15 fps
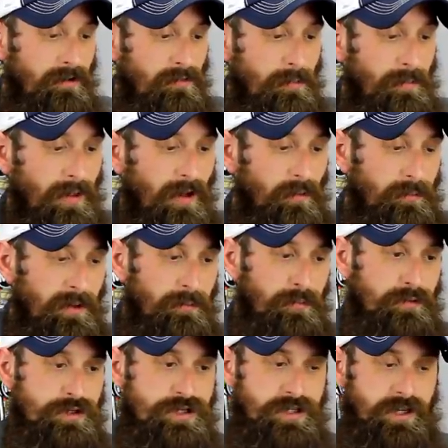any reply would be
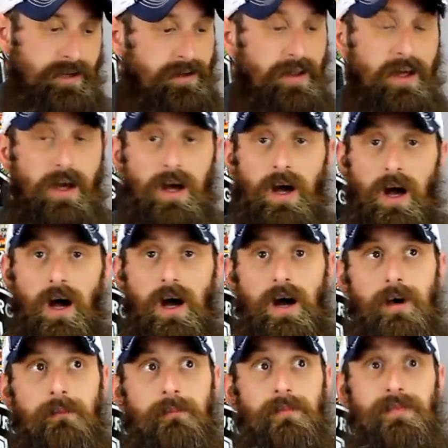appreciated.
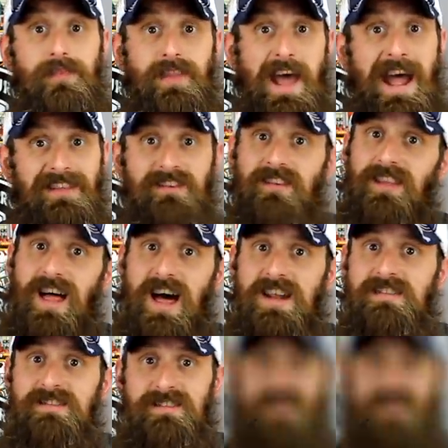That's a lot of